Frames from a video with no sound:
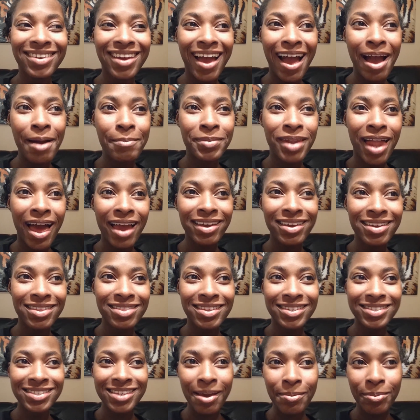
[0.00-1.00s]
I'm liking
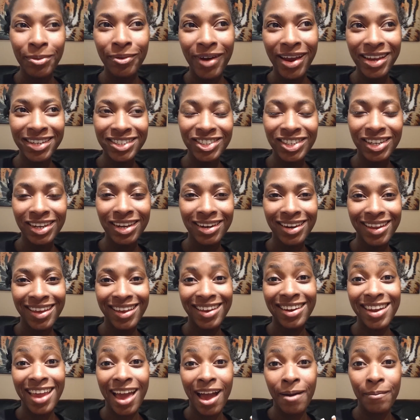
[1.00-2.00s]
the separation,
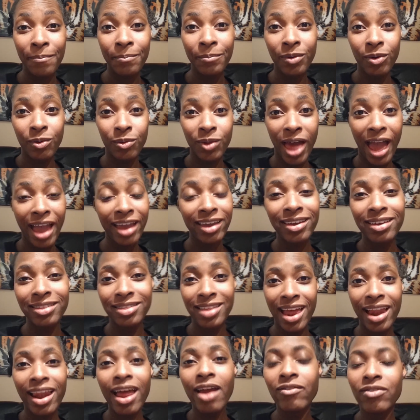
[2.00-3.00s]
and I'm liking
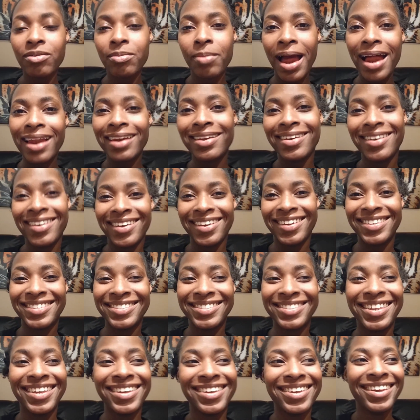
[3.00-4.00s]
that everybody
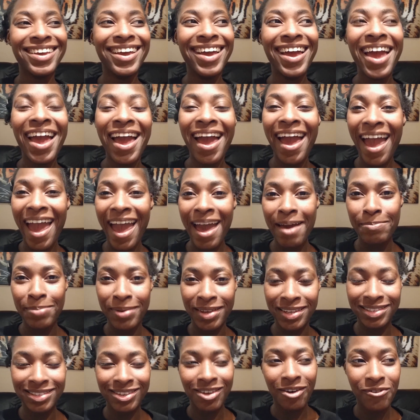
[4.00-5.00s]
is
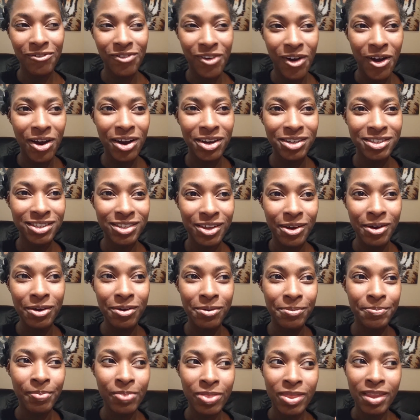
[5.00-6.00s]
happy so far.
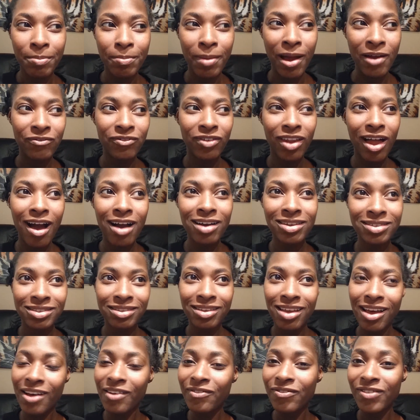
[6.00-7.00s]
So my vlog
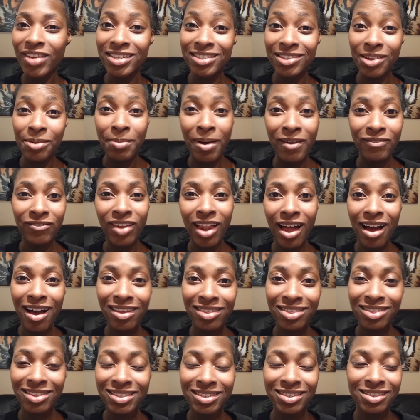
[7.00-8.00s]
stuff is on my
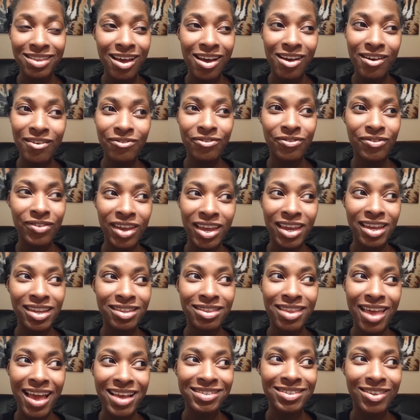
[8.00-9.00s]
vlog stuff,
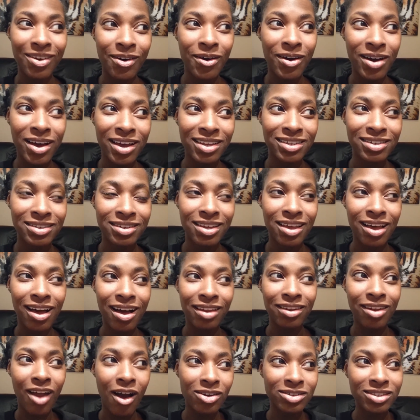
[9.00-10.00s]
and that's on
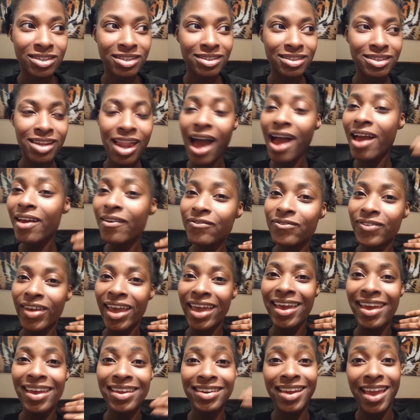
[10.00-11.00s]
a Lawson's Life,
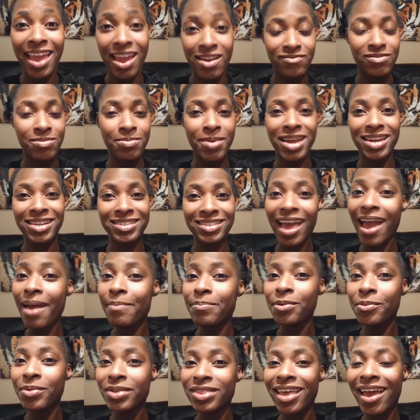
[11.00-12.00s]
and everybody's
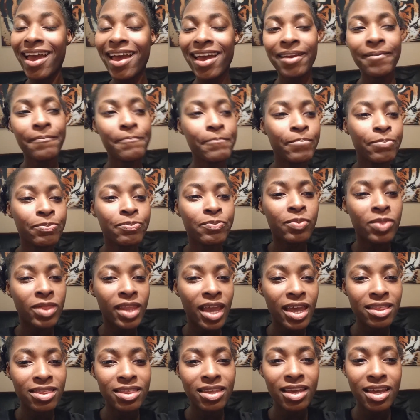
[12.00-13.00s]
happy with that.
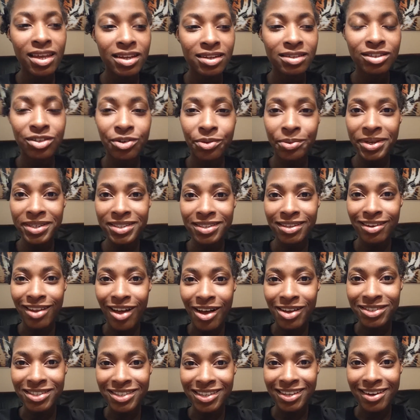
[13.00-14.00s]
And then Teresa
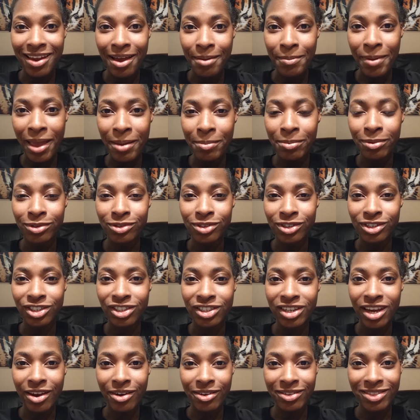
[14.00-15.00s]
Lawson, I'm able to
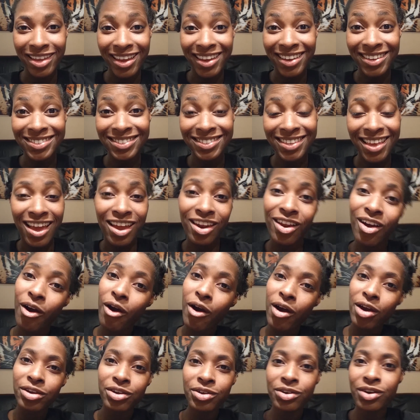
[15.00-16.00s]
share things that
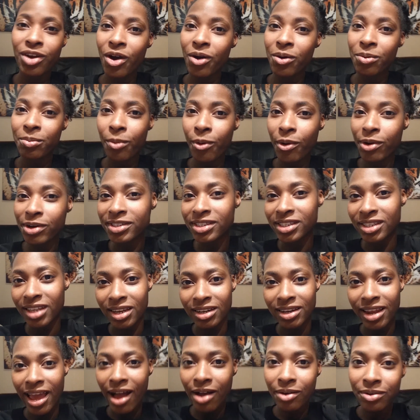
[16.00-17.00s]
are, you know, more
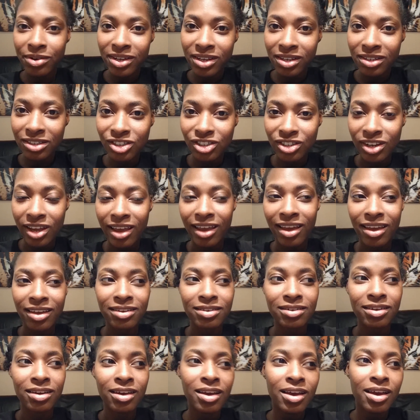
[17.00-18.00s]
sit down-ish
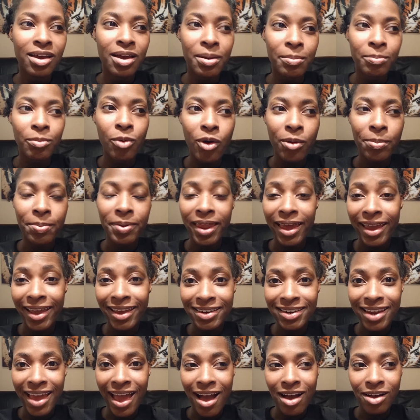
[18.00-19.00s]
and more
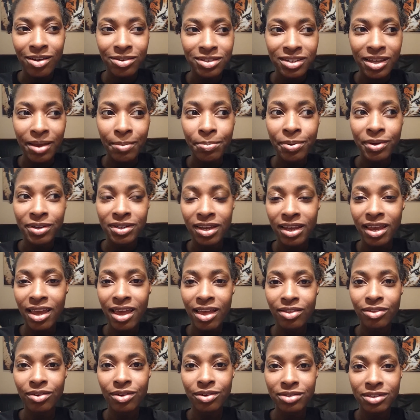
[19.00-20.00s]
planned out and put
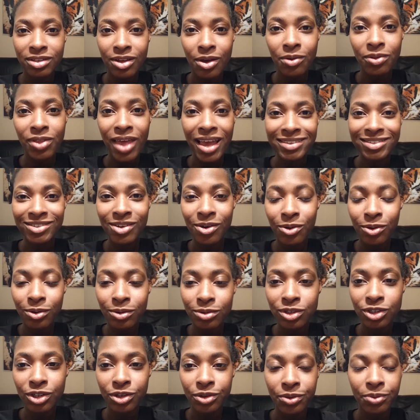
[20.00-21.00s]
together. So that's
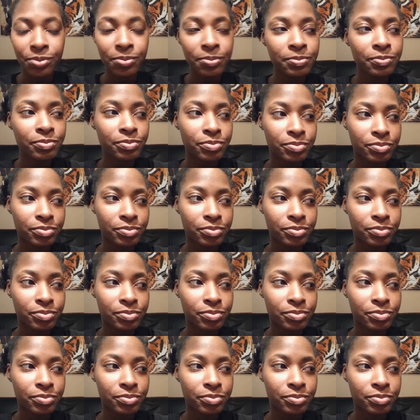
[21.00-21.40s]
cool too.